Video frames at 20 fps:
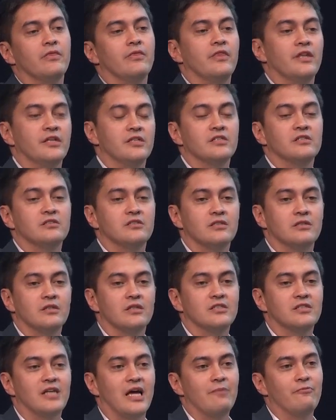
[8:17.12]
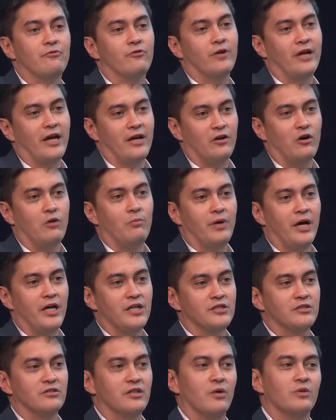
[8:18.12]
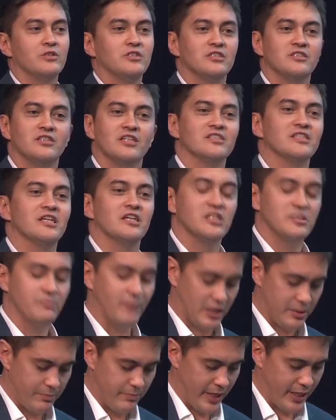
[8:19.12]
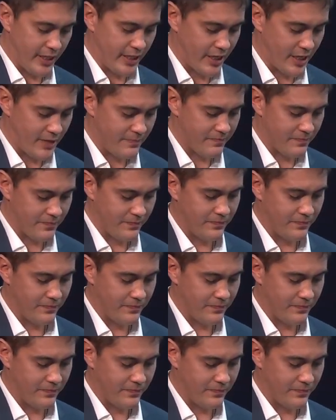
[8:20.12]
this is the same for an adult patient, though it just doesn't get as much media.